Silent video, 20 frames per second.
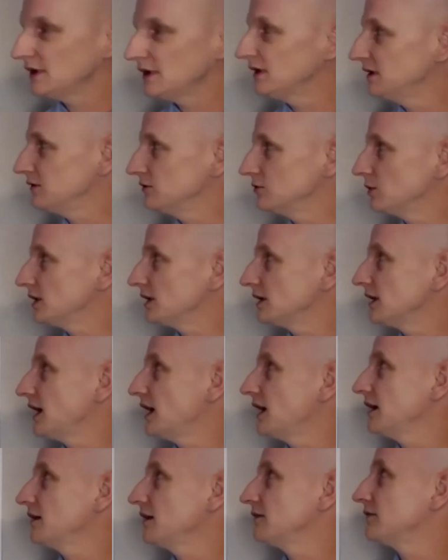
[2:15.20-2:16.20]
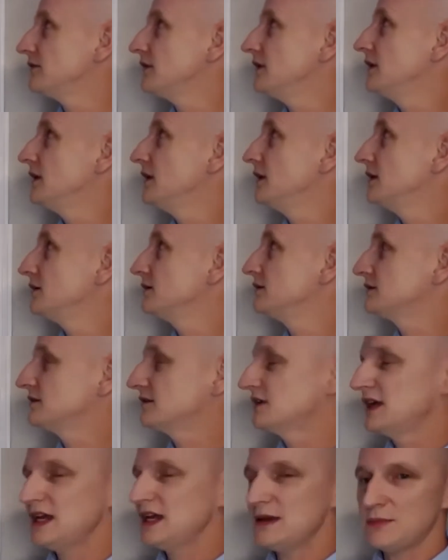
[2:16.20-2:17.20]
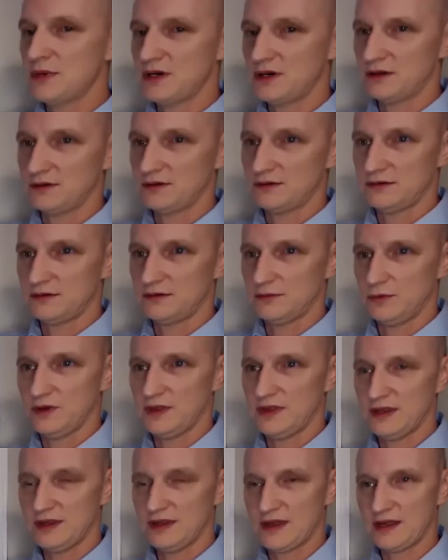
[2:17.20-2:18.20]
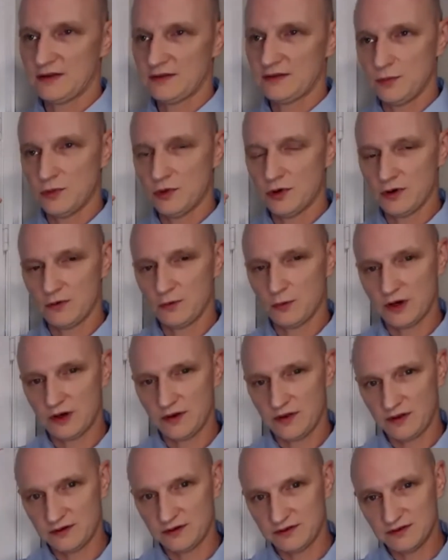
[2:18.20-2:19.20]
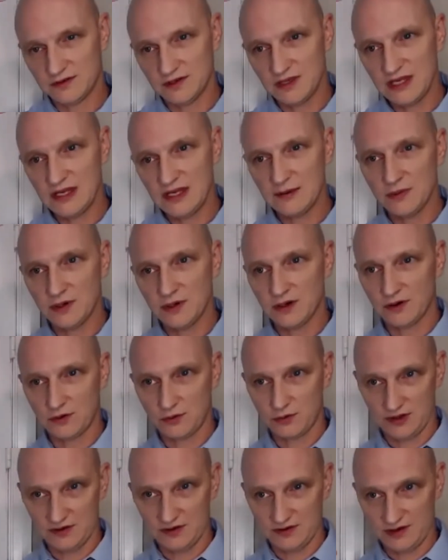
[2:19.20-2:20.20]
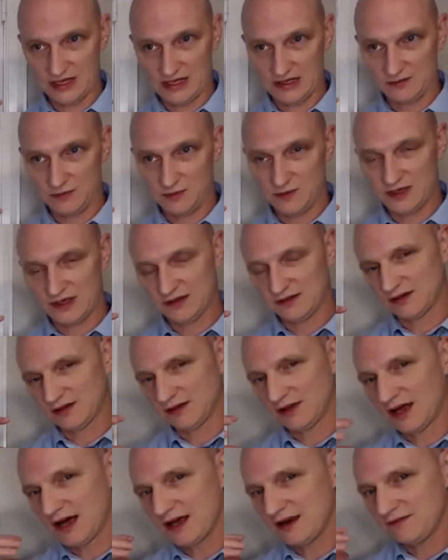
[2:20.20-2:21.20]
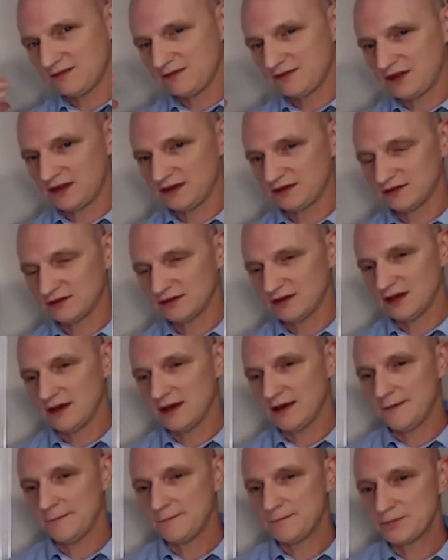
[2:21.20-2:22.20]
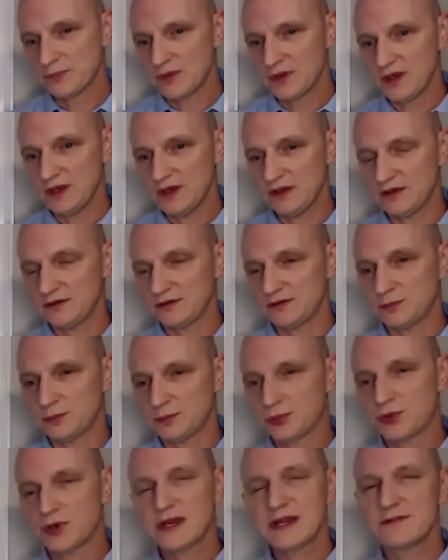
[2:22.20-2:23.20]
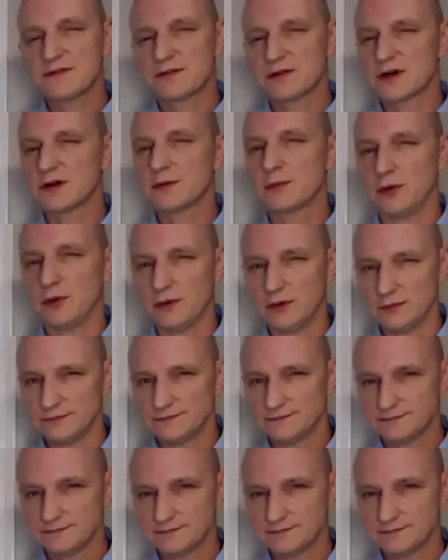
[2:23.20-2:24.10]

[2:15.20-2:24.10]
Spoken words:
is where a lot of schemas, we think that's more where the schema originates, because a lot of this is pre-verbal,